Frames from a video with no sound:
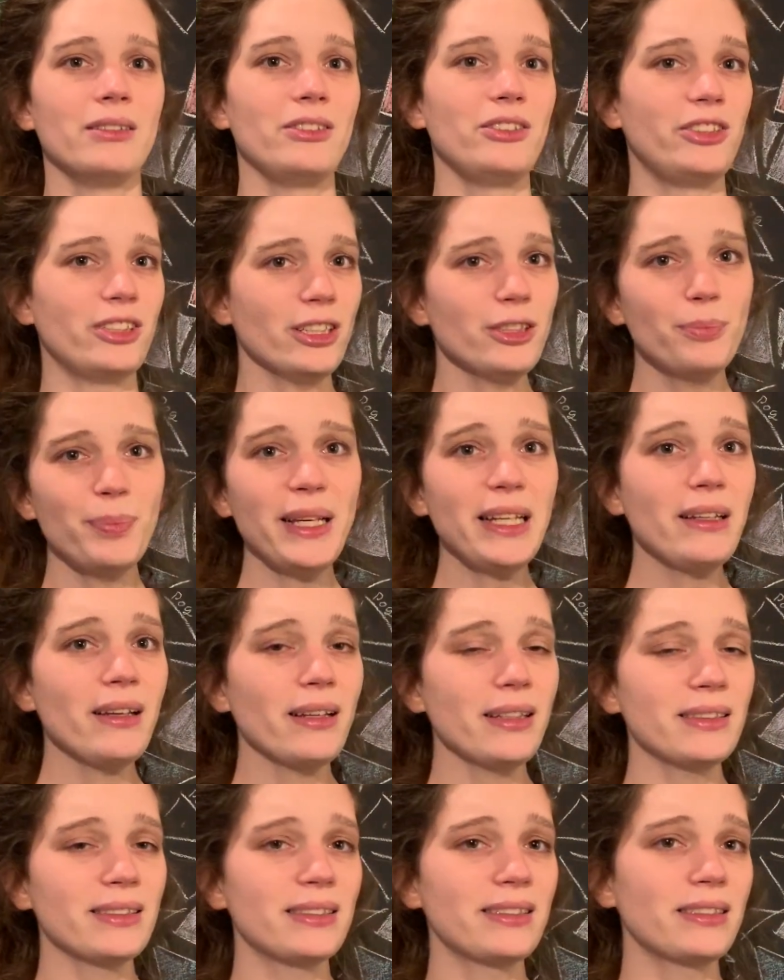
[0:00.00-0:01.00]
Just
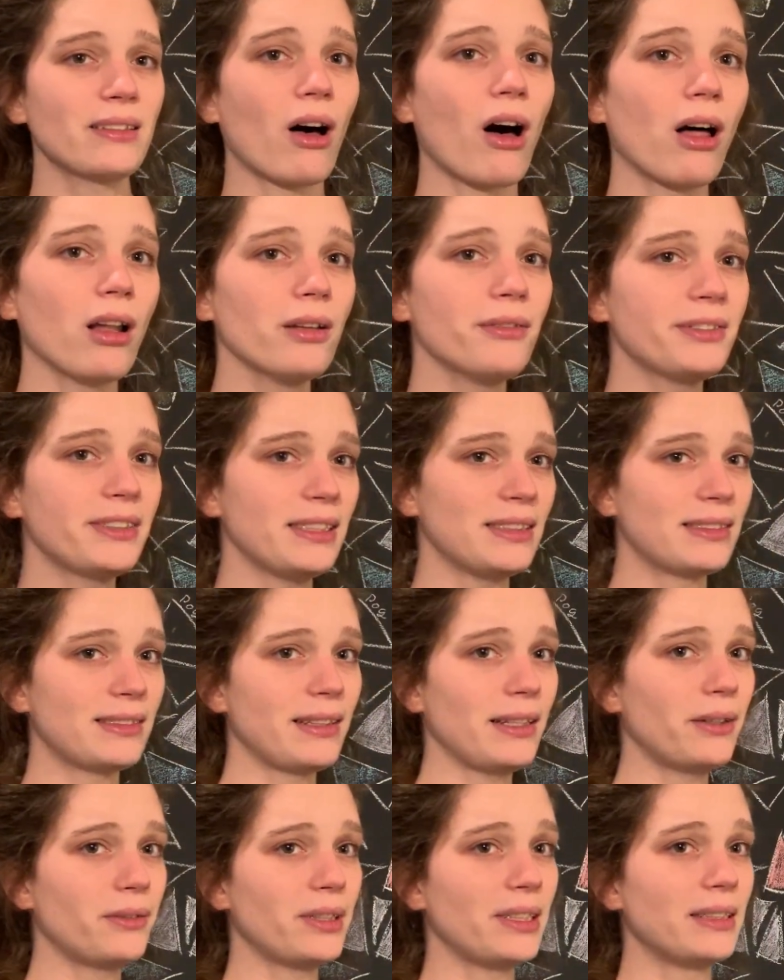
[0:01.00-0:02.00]
because all of these
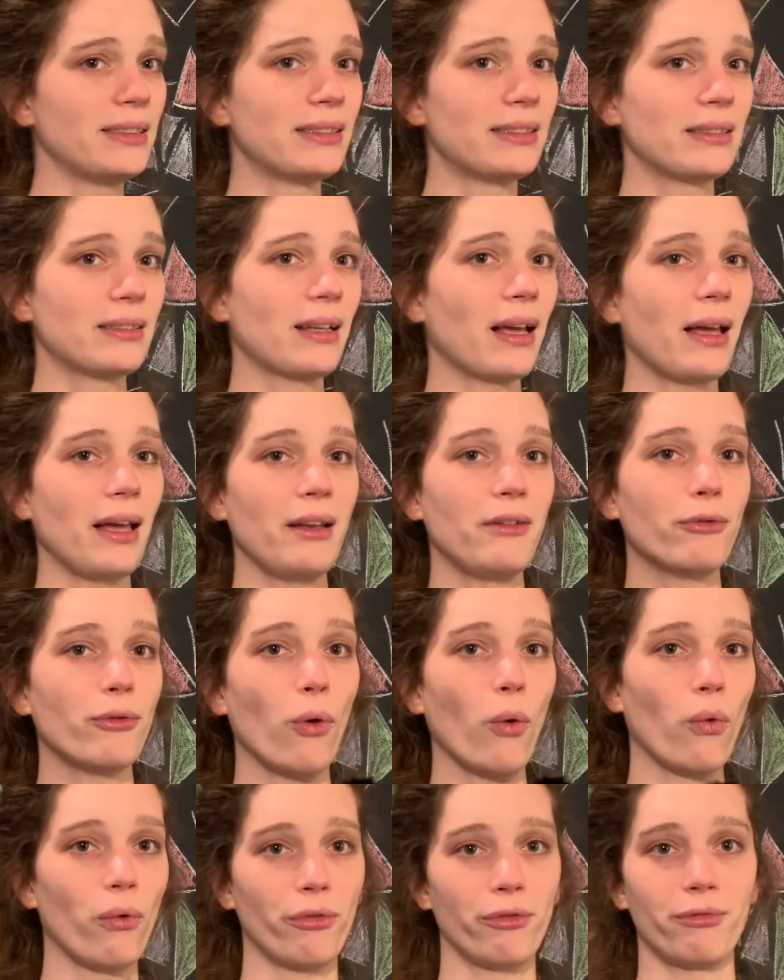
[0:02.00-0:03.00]
theories
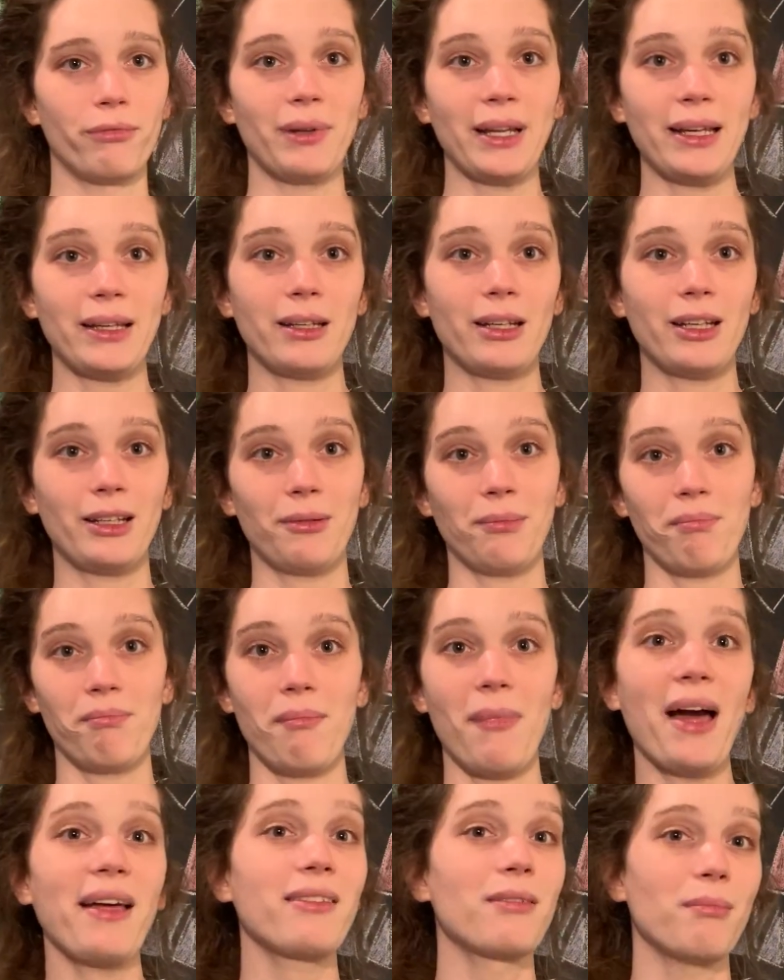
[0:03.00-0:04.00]
involve like
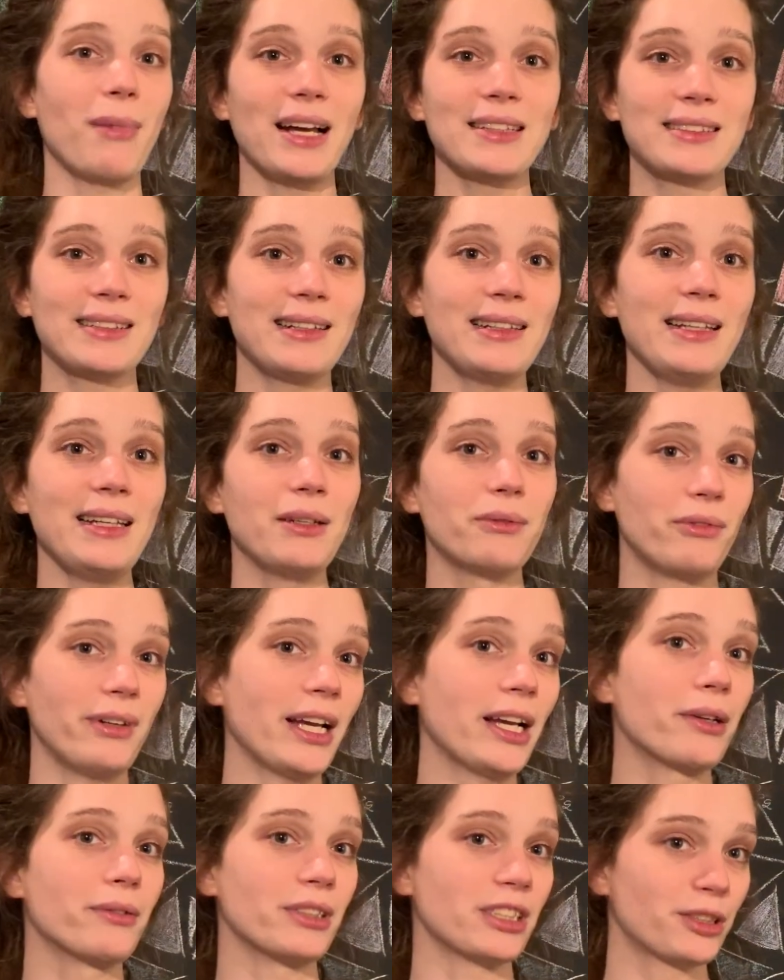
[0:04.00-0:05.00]
mathematically
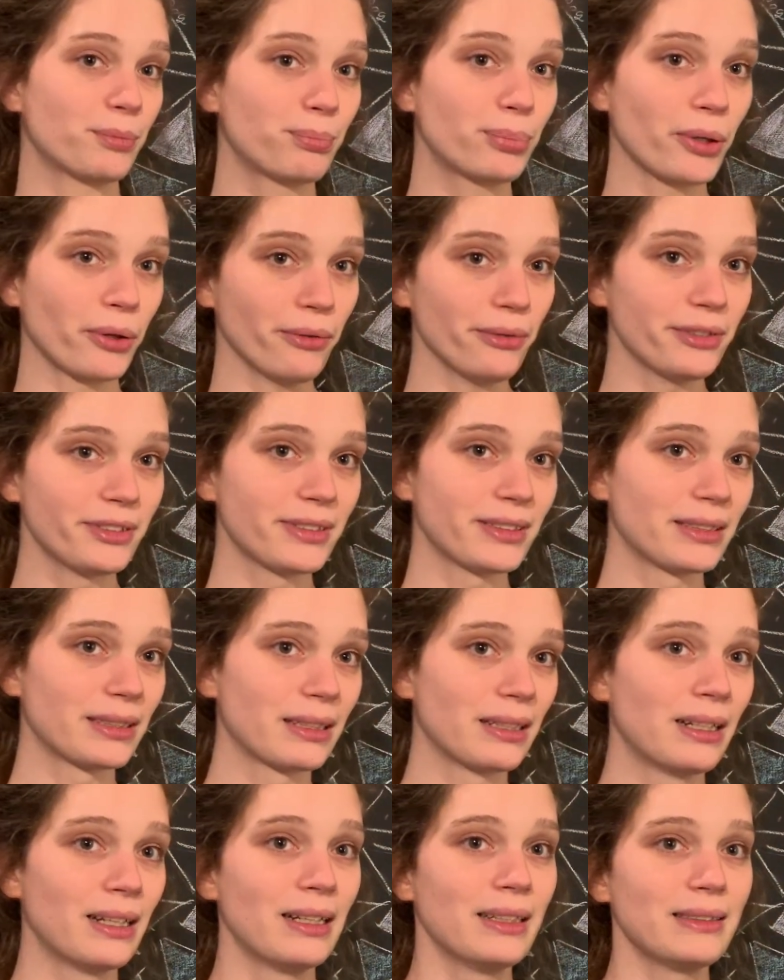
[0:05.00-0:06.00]
rigorous proofs,
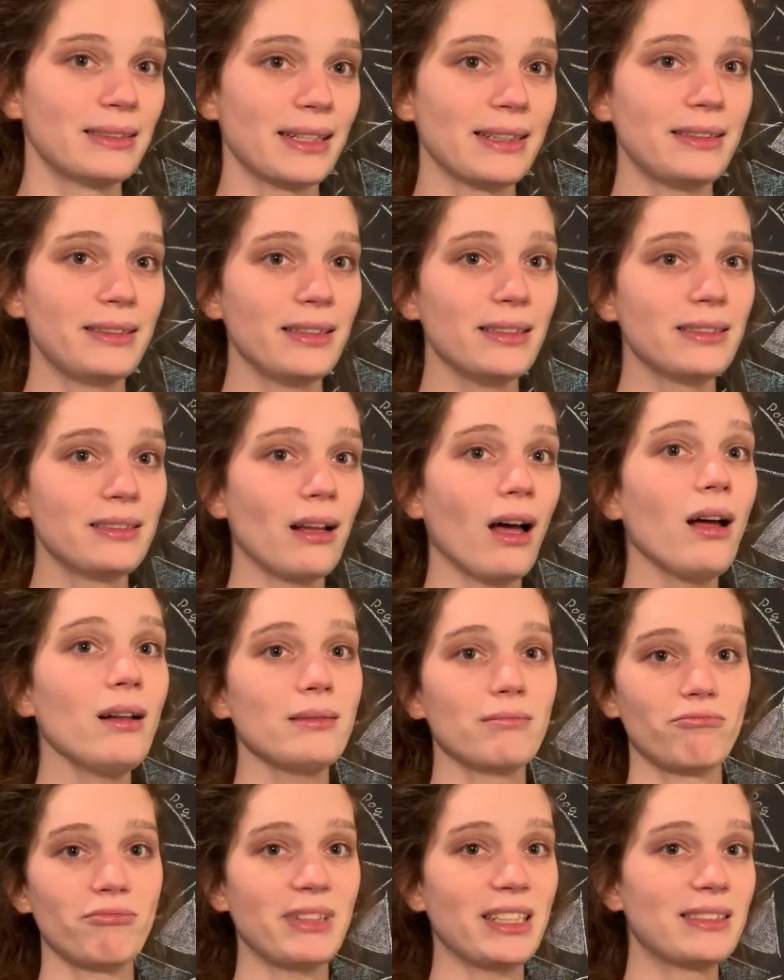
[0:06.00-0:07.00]
that does
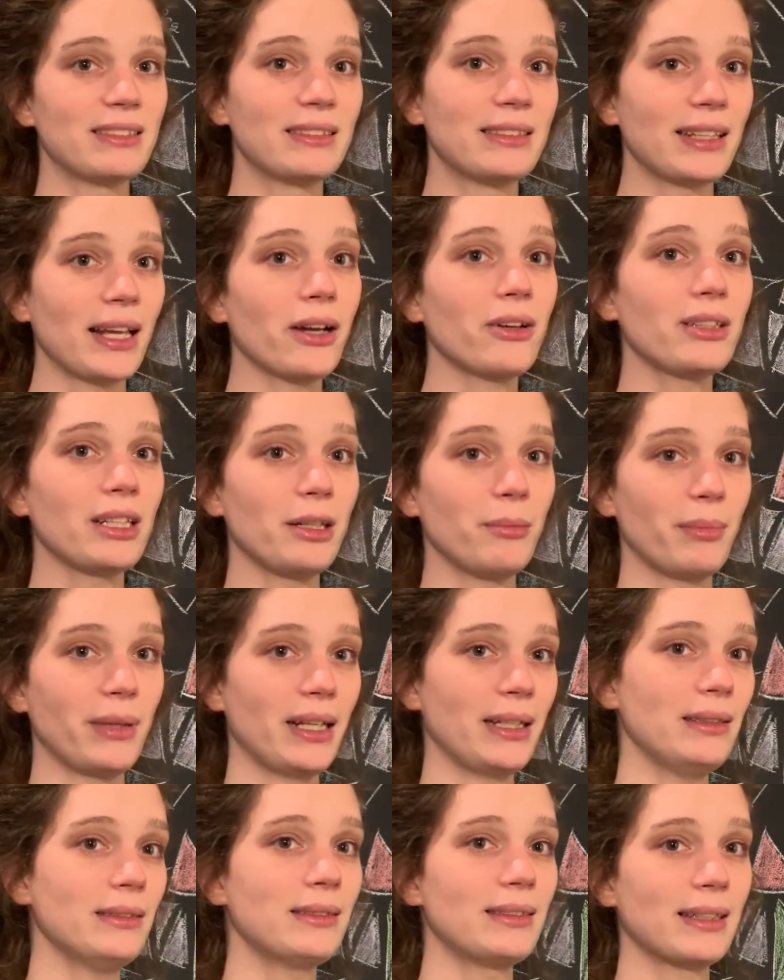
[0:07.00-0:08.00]
not necessarily
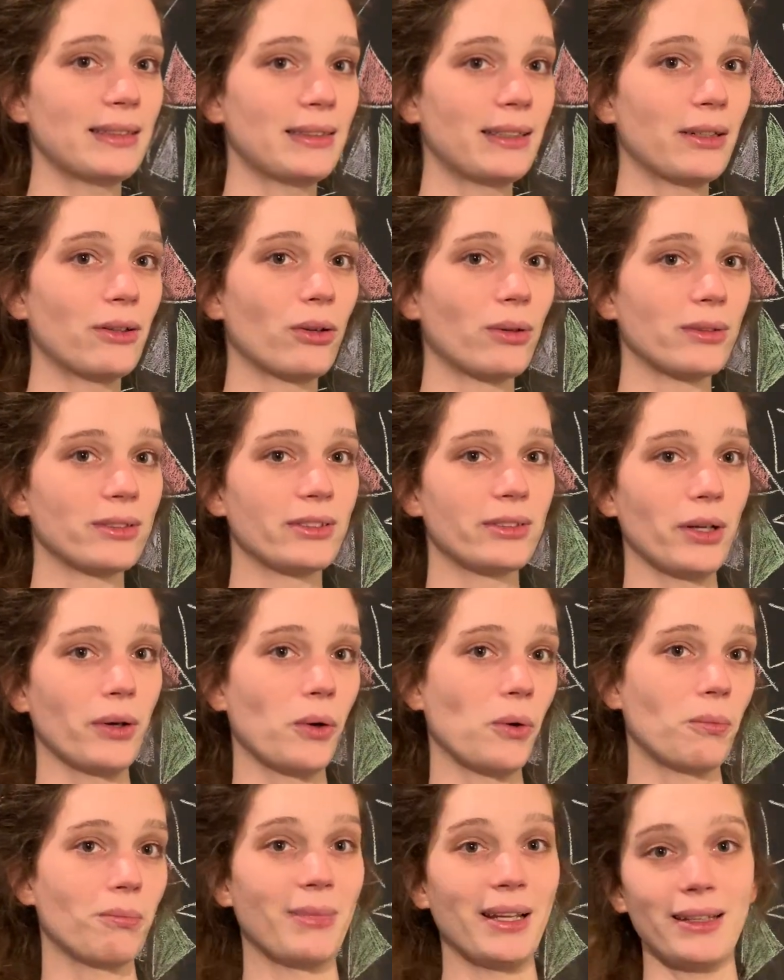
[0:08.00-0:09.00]
mean that they're
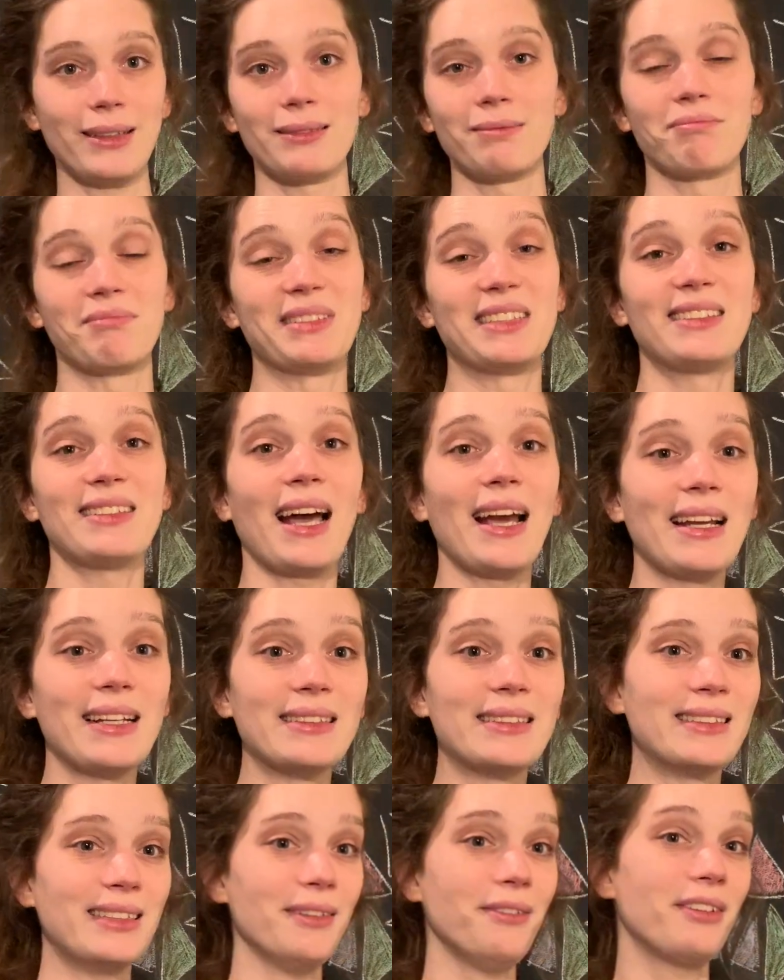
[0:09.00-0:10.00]
also like
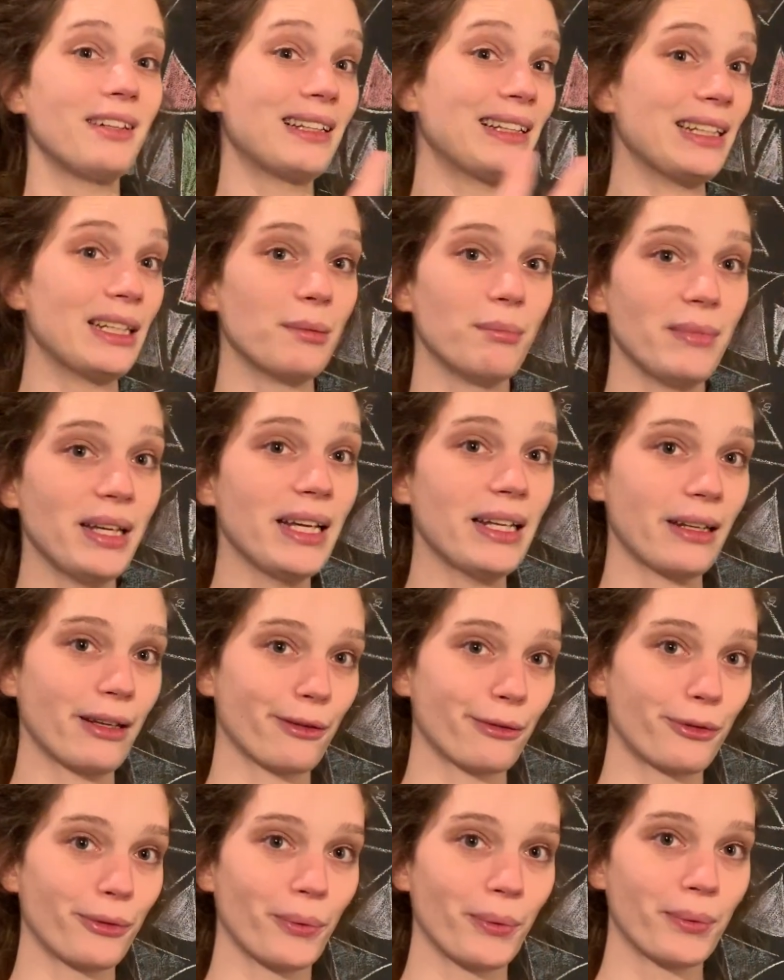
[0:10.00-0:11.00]
scientifically
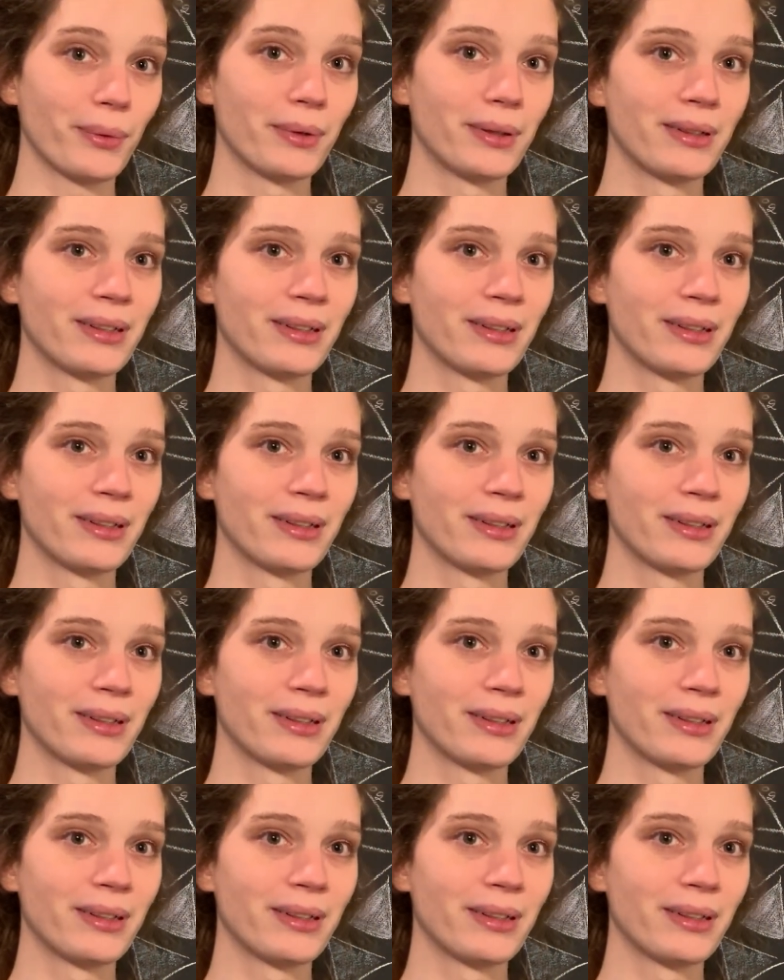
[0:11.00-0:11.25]
meaningful.